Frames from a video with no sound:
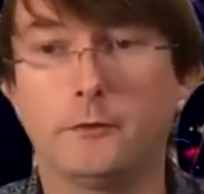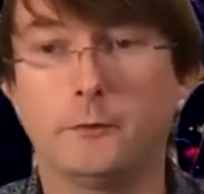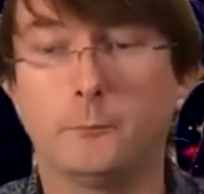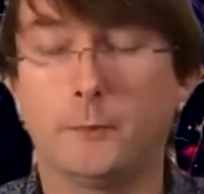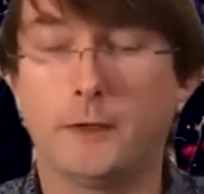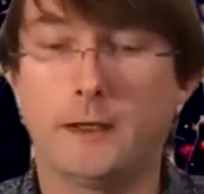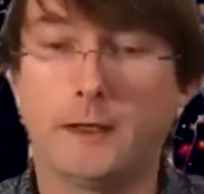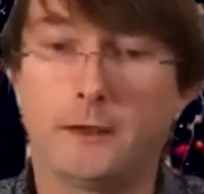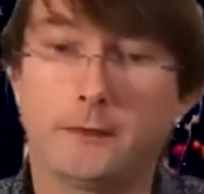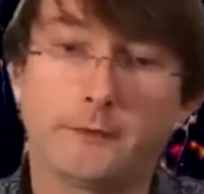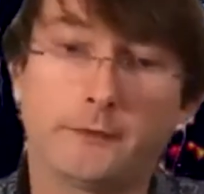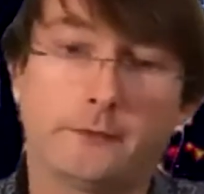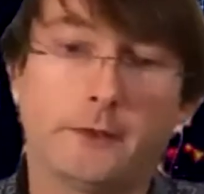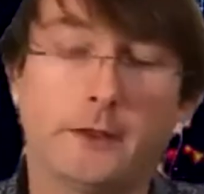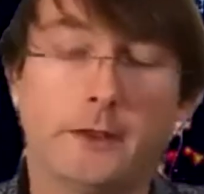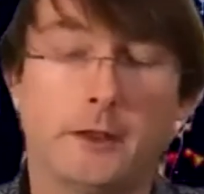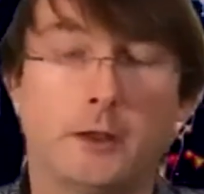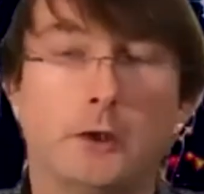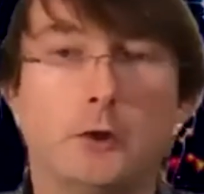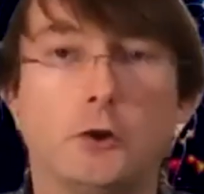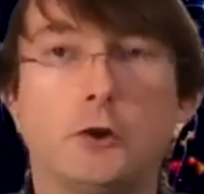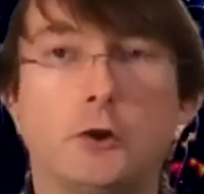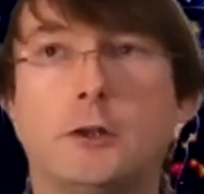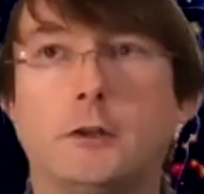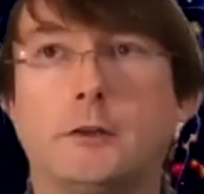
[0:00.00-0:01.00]
And we had to take a
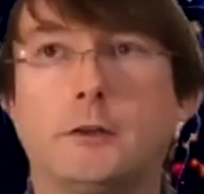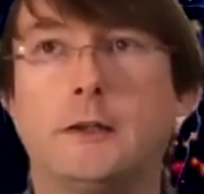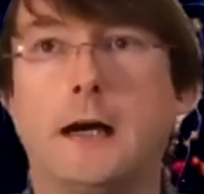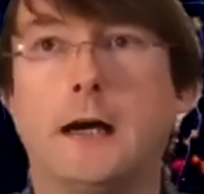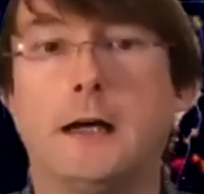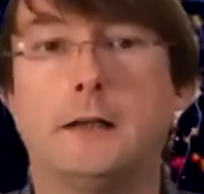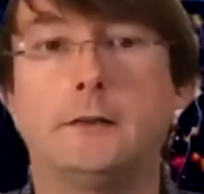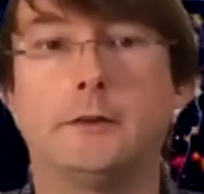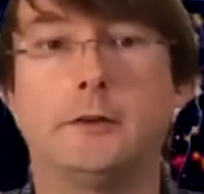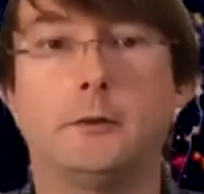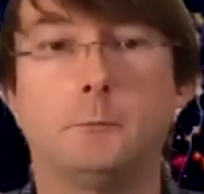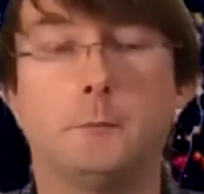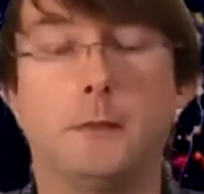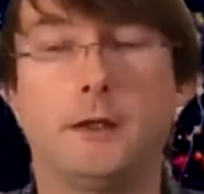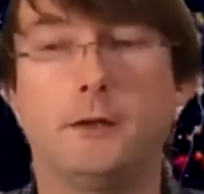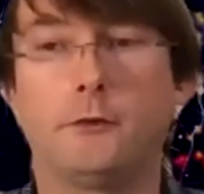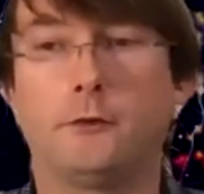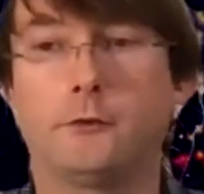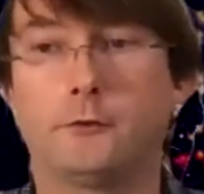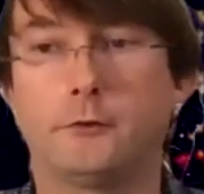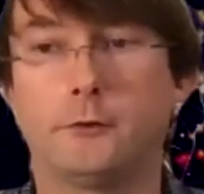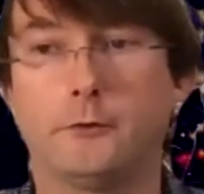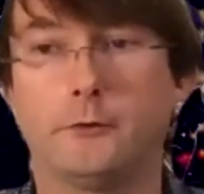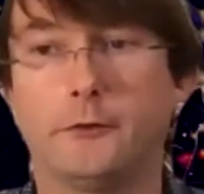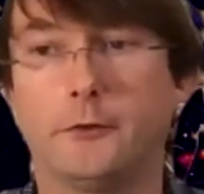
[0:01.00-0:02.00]
look at that and make
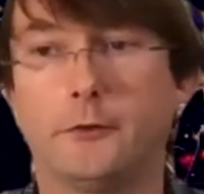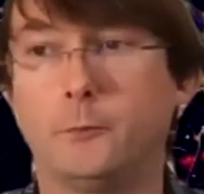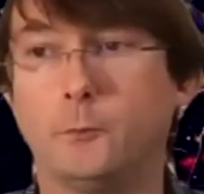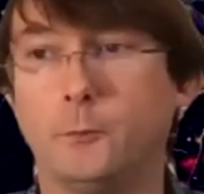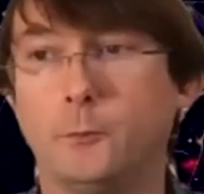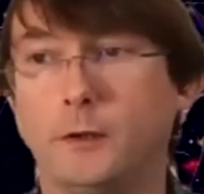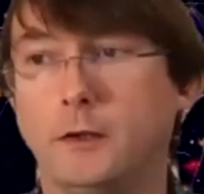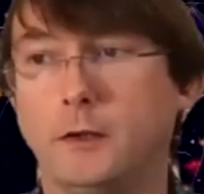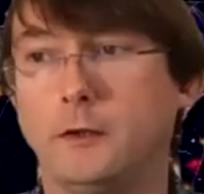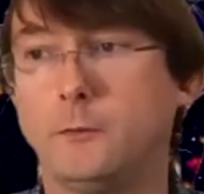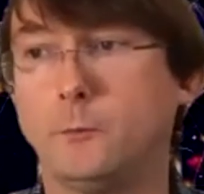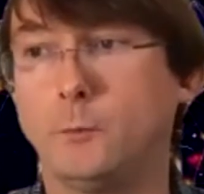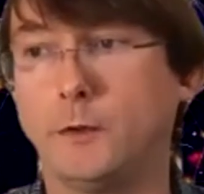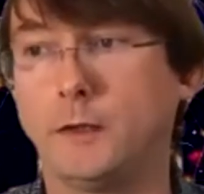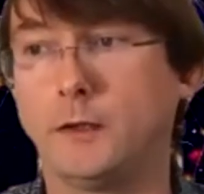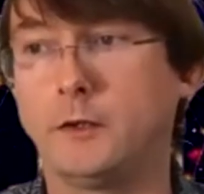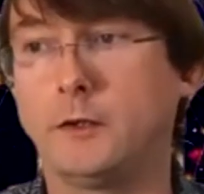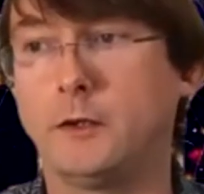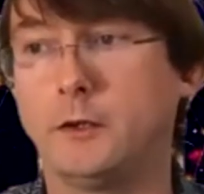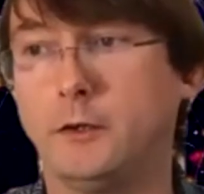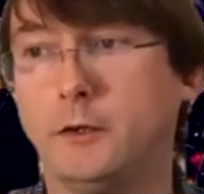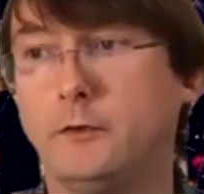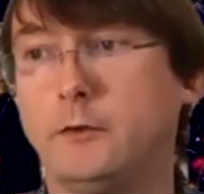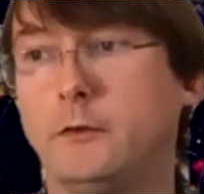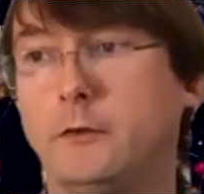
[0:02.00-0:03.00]
sure that we
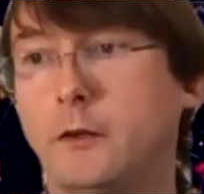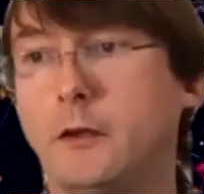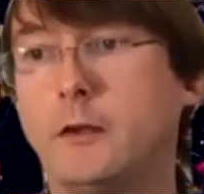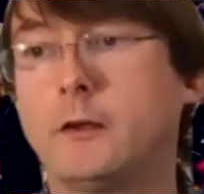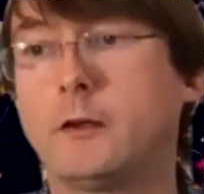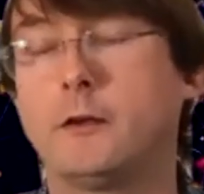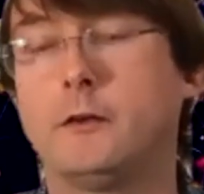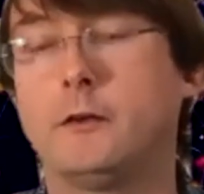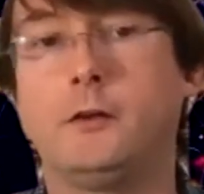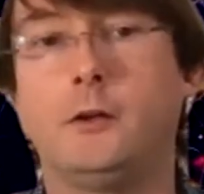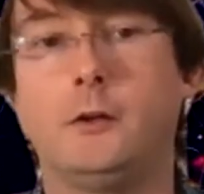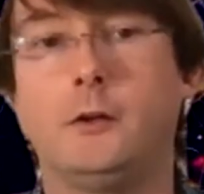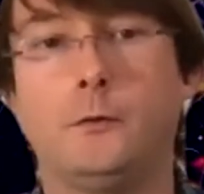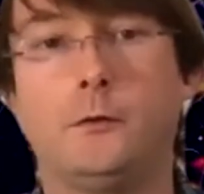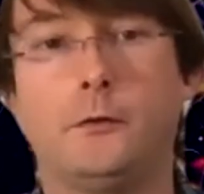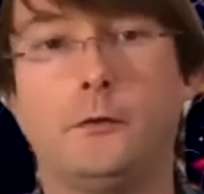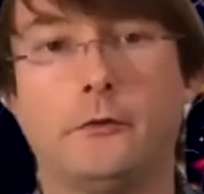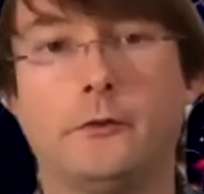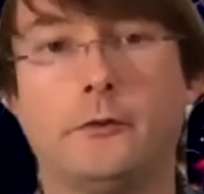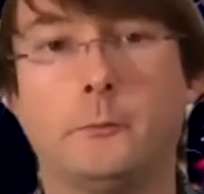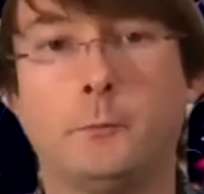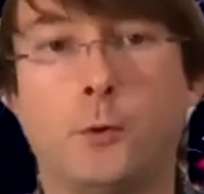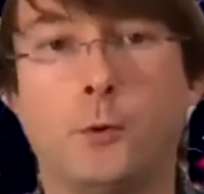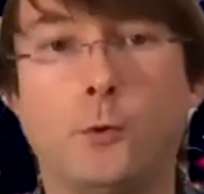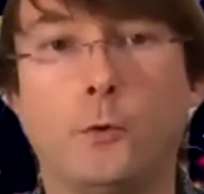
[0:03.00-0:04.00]
could continue to
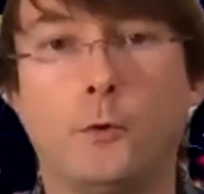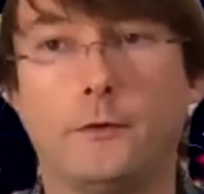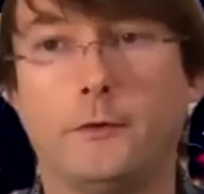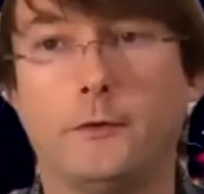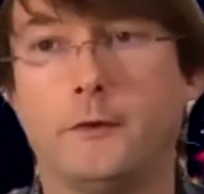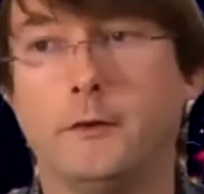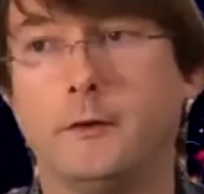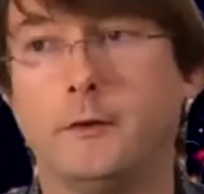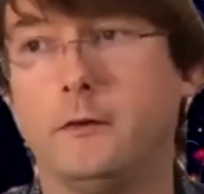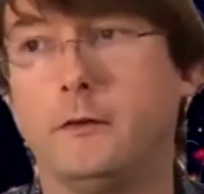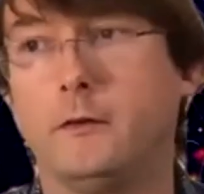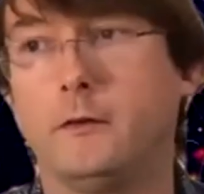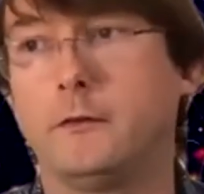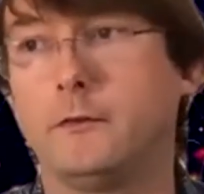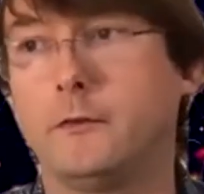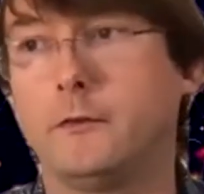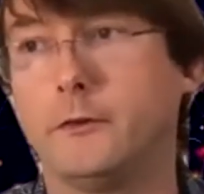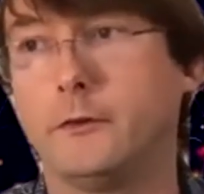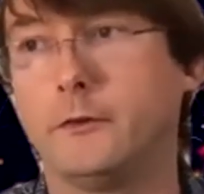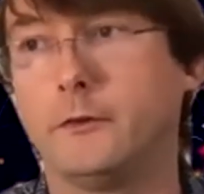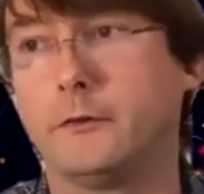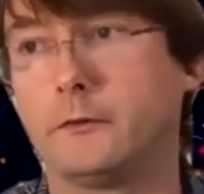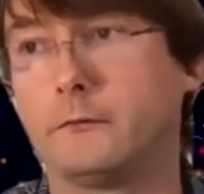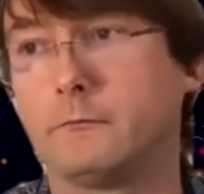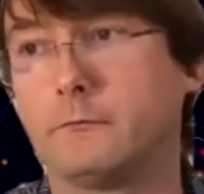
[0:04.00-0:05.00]
support
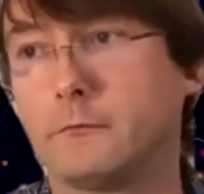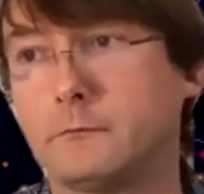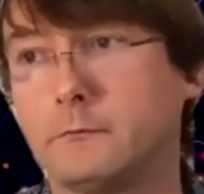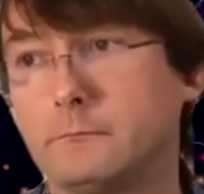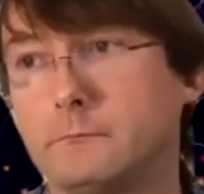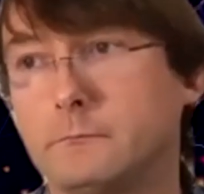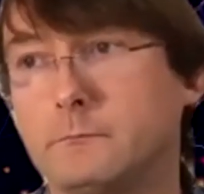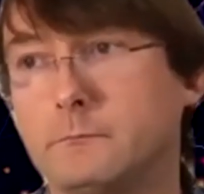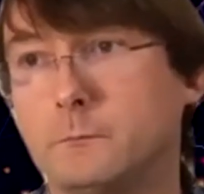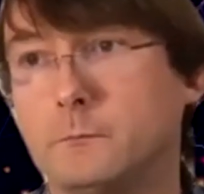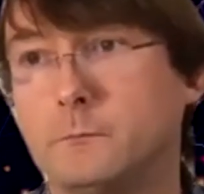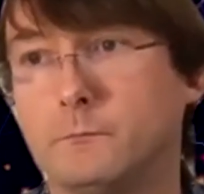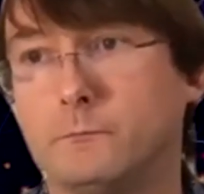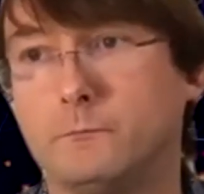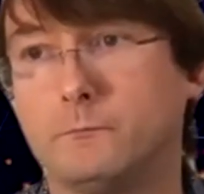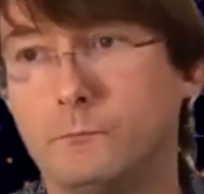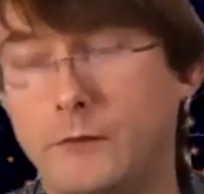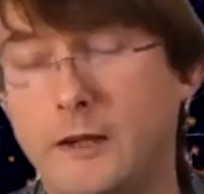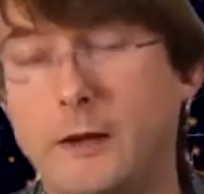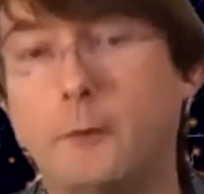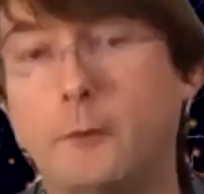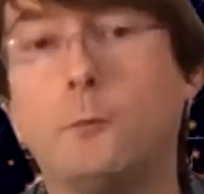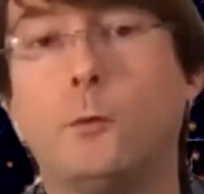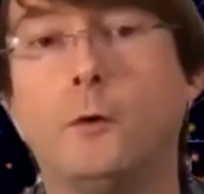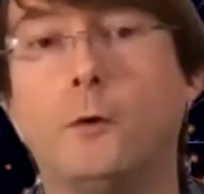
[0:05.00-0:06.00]
the
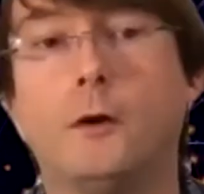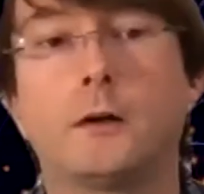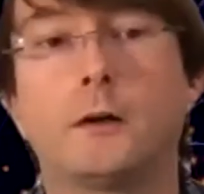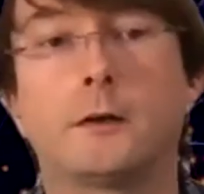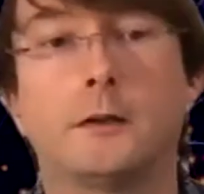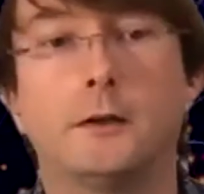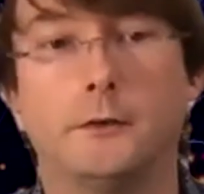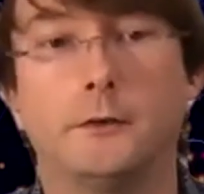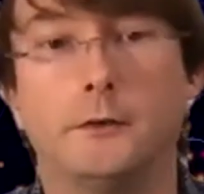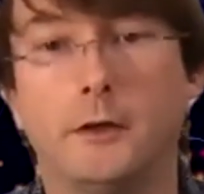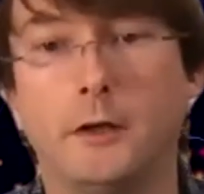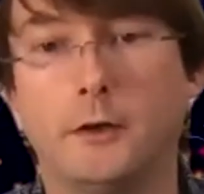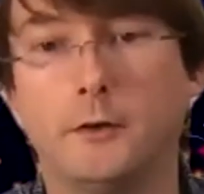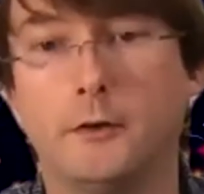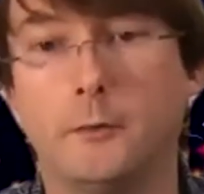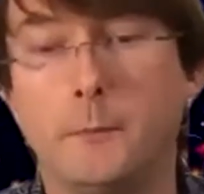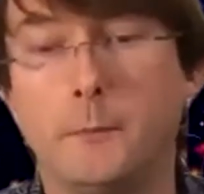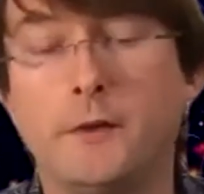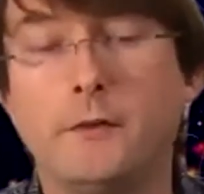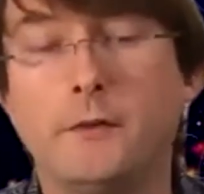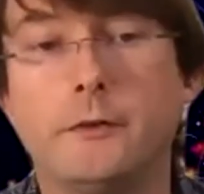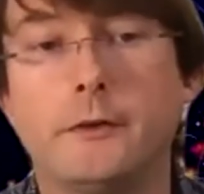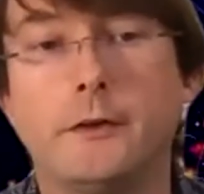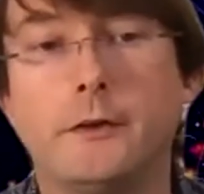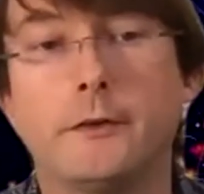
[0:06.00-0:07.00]
network and the
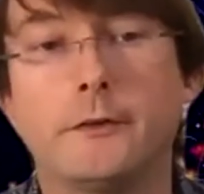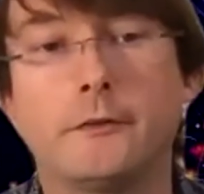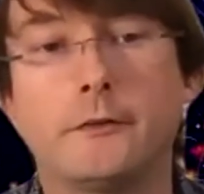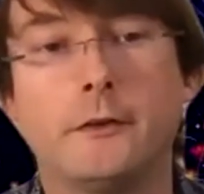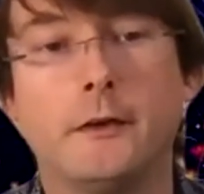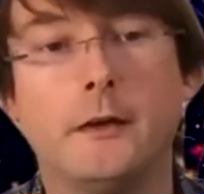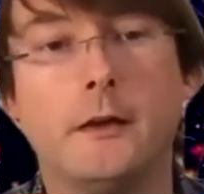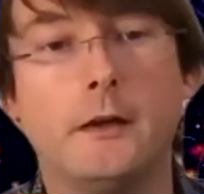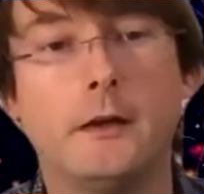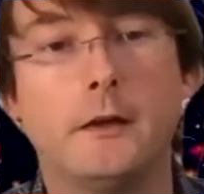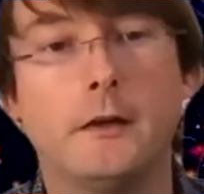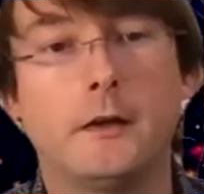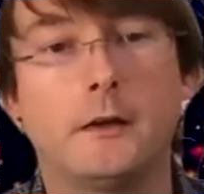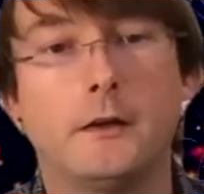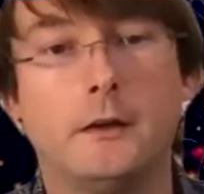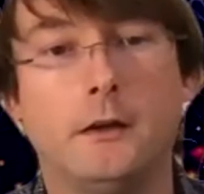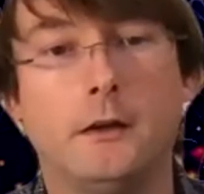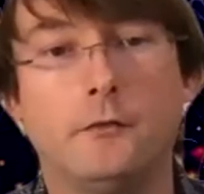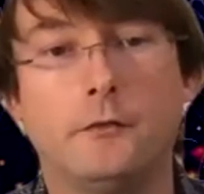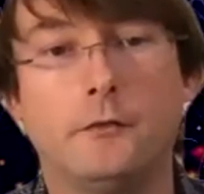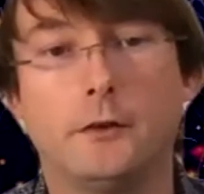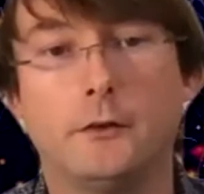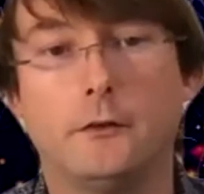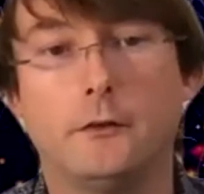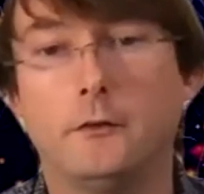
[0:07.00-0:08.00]
business,
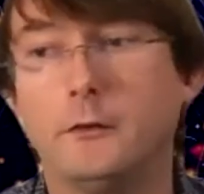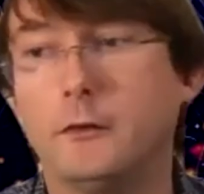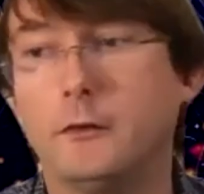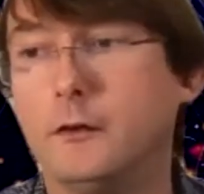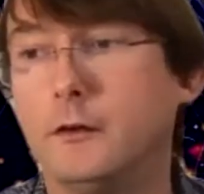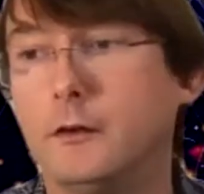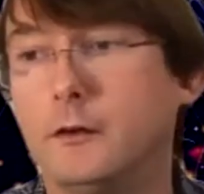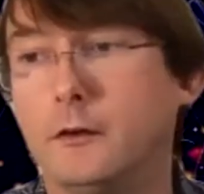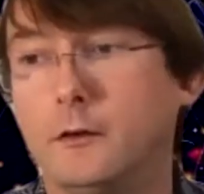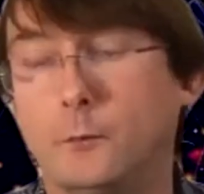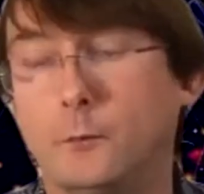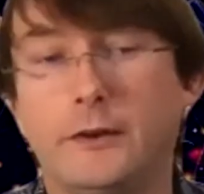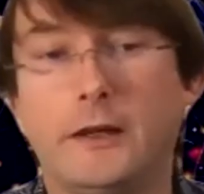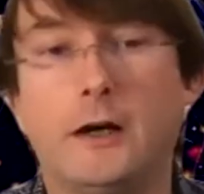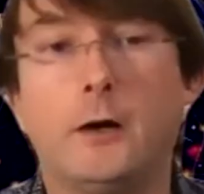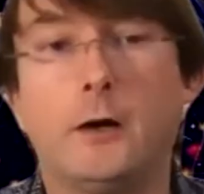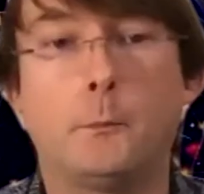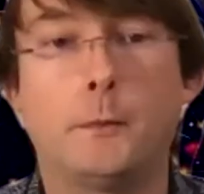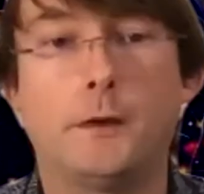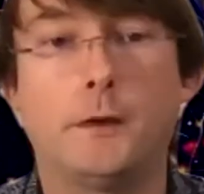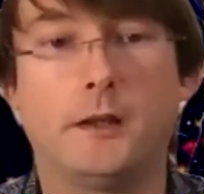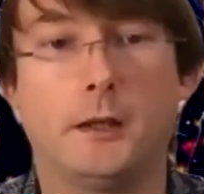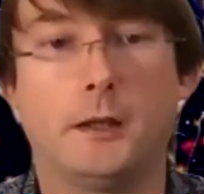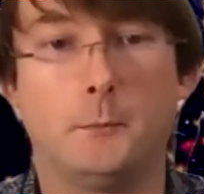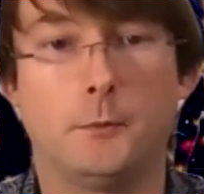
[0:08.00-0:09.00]
even without
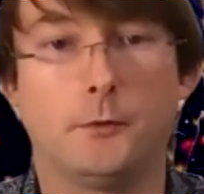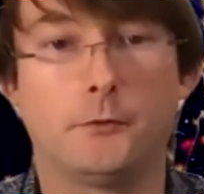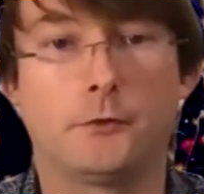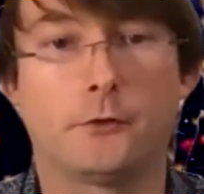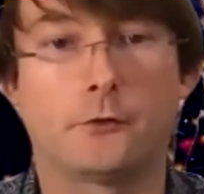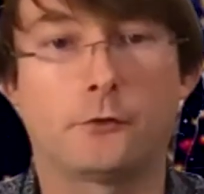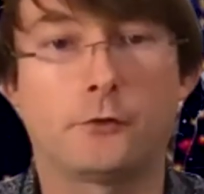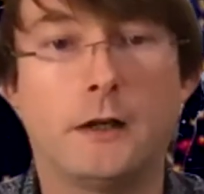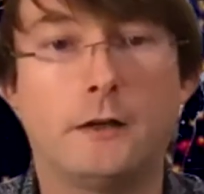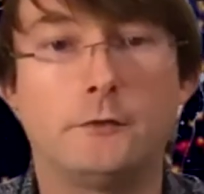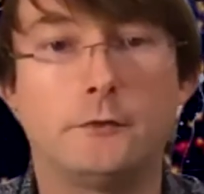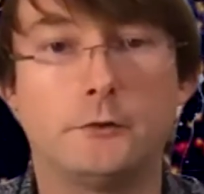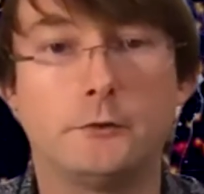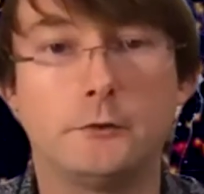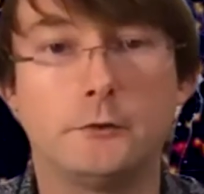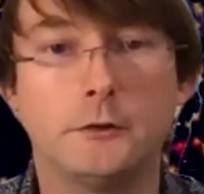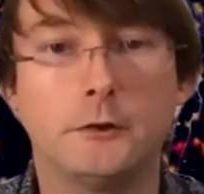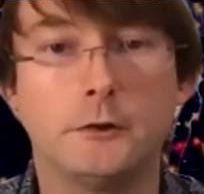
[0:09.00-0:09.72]
being able to travel.